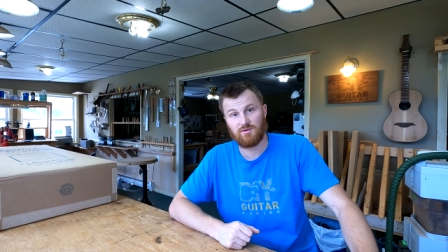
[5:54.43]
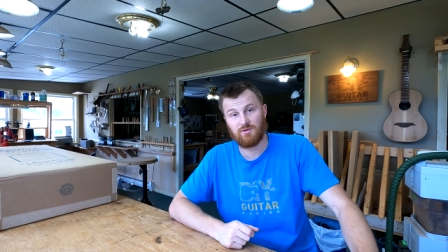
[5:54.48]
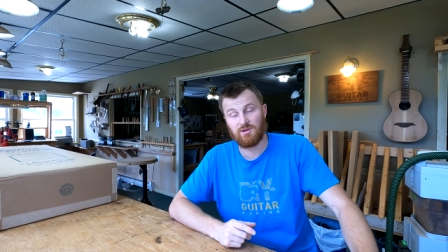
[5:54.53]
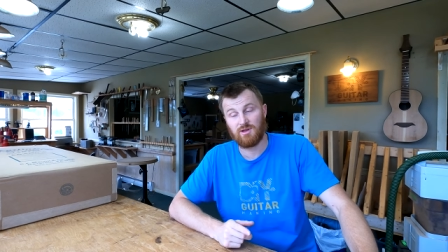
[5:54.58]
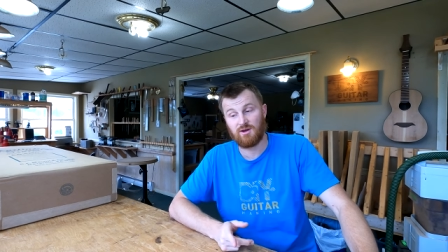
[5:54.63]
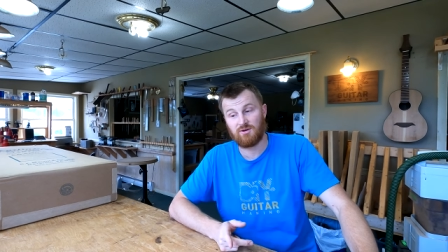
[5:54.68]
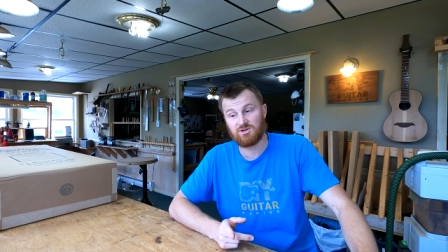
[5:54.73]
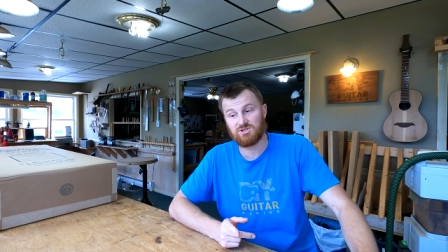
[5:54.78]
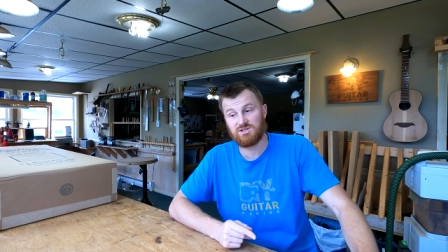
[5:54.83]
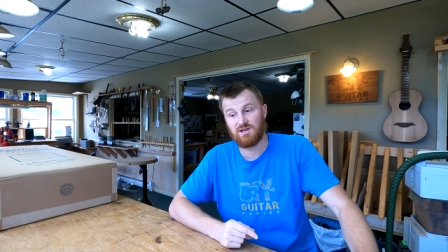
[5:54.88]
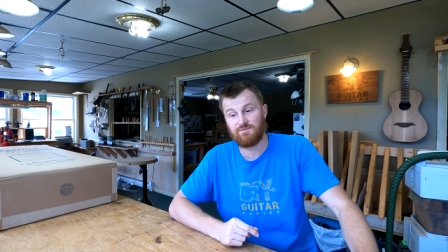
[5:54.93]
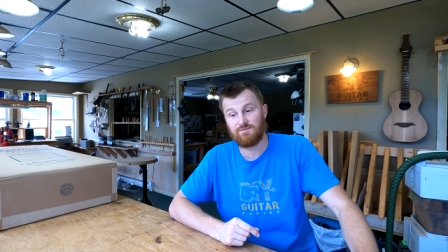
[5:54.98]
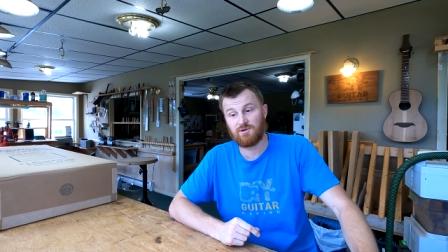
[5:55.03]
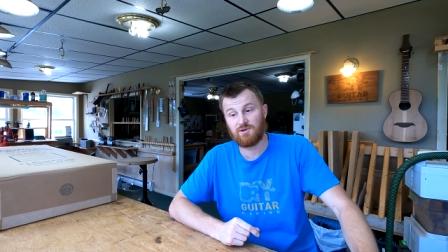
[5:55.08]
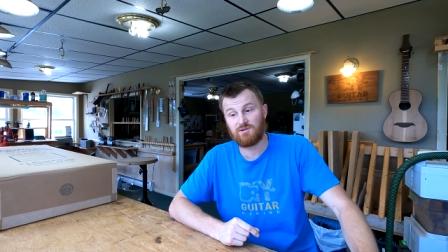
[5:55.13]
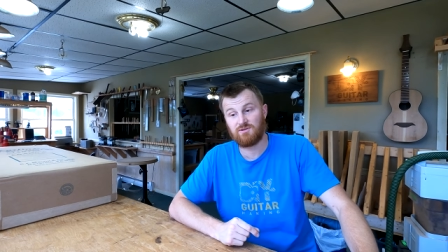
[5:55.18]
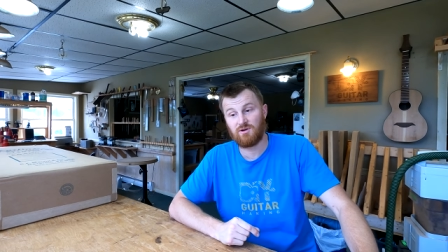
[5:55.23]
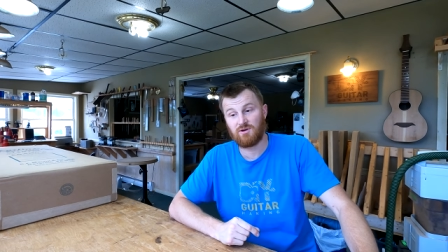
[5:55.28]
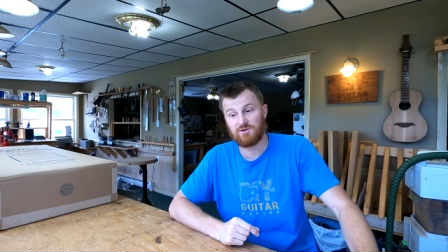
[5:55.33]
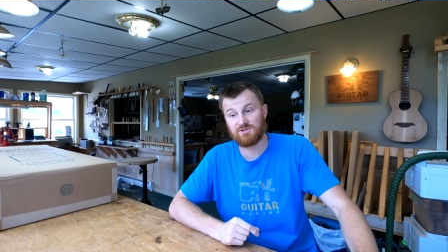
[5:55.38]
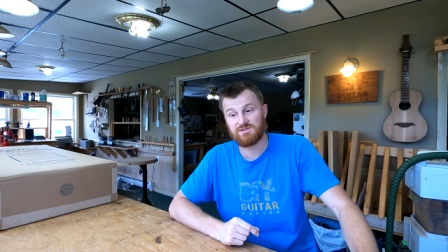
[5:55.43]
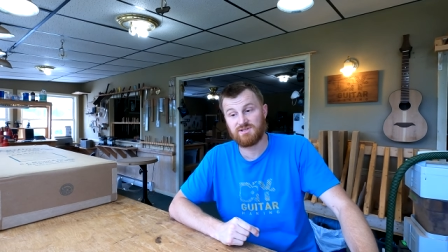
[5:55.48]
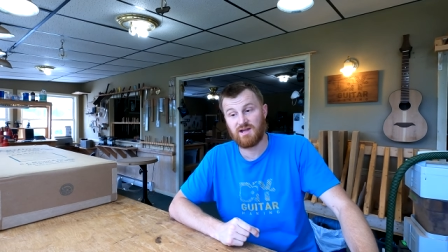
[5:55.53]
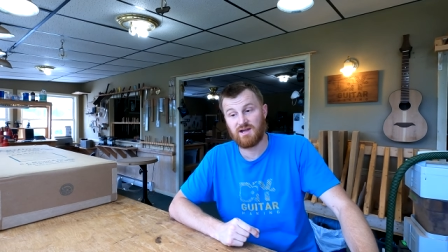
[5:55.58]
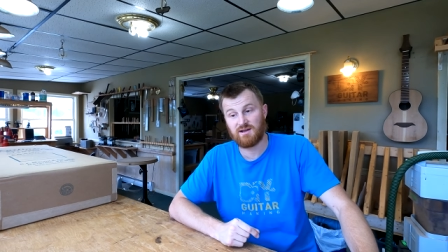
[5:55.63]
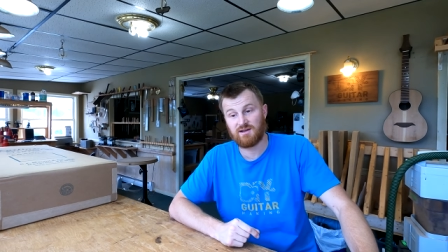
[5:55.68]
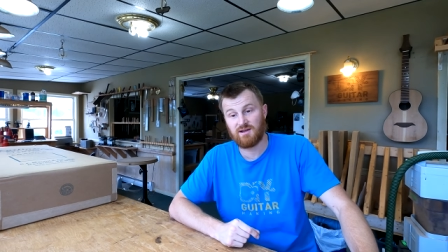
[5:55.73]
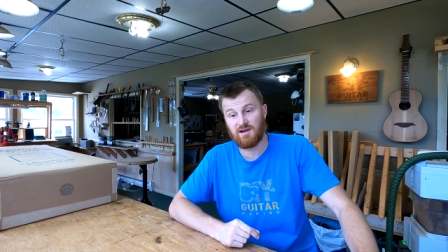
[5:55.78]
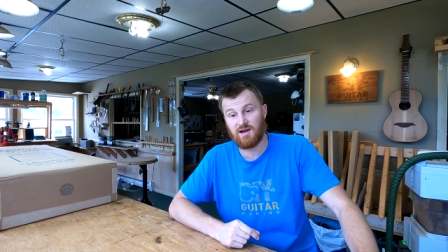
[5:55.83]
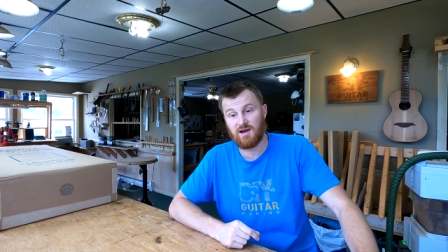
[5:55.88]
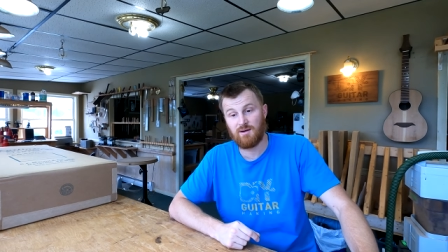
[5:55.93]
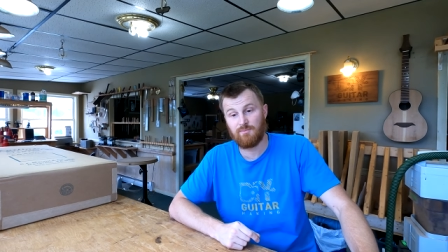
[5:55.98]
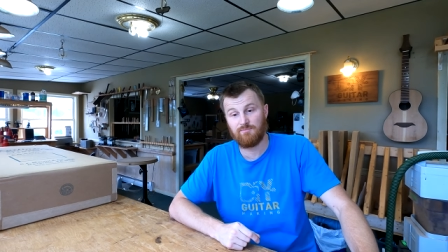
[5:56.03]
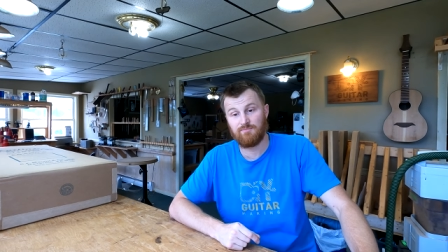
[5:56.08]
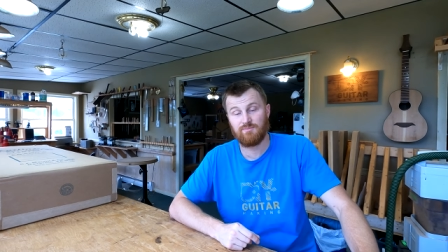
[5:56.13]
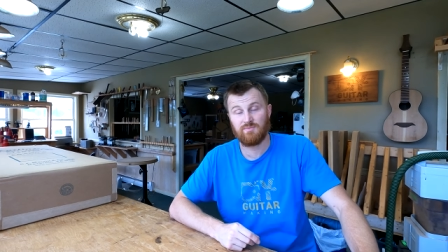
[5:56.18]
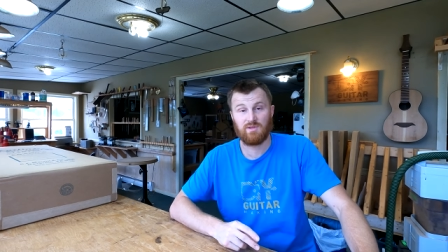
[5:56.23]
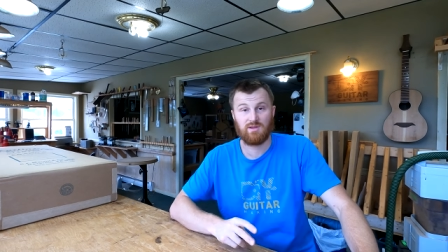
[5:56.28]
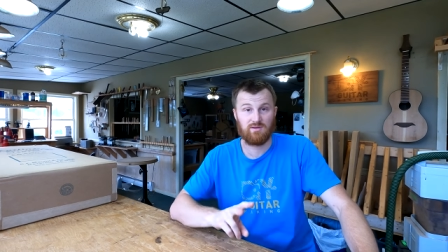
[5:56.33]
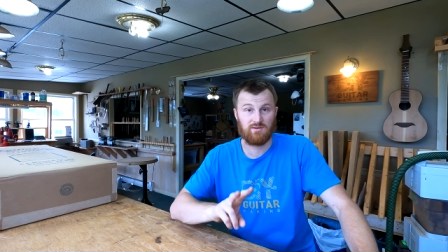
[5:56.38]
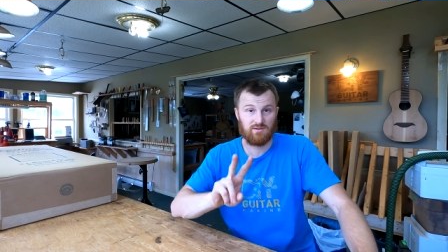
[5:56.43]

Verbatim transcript: Go to Eric Schaefer Guitars dot com.